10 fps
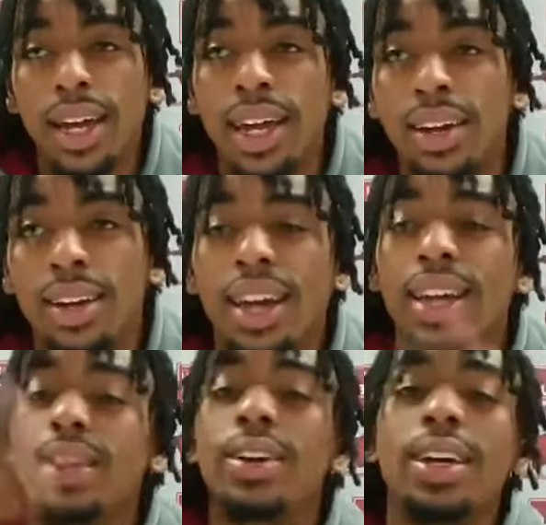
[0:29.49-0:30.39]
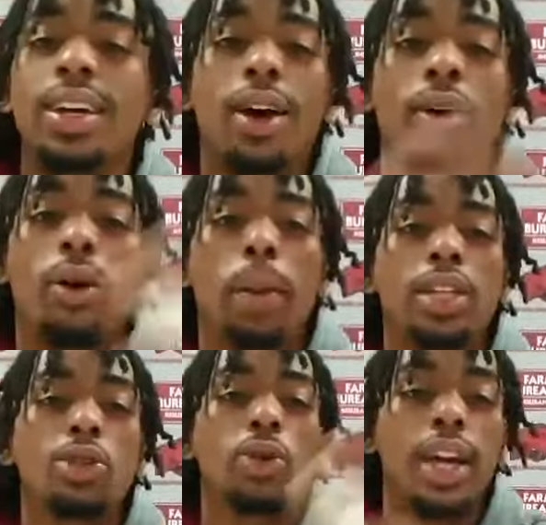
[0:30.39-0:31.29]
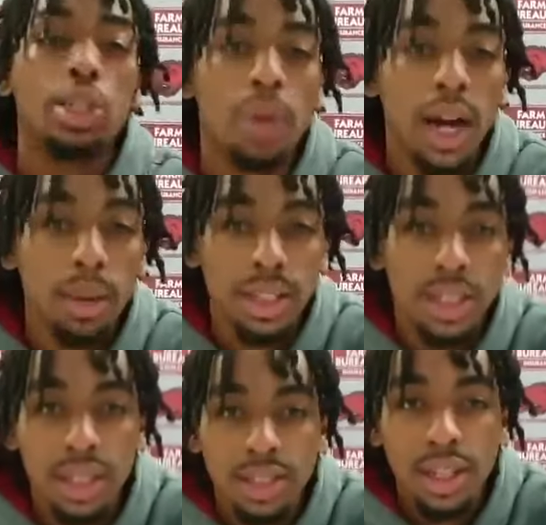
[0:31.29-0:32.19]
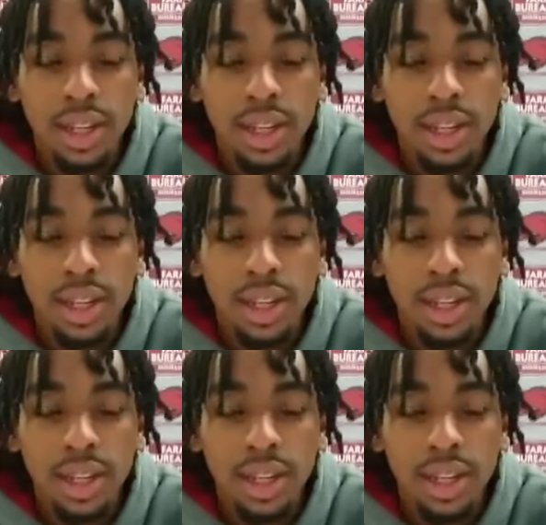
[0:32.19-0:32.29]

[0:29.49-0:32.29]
can literally count on my two hands probably just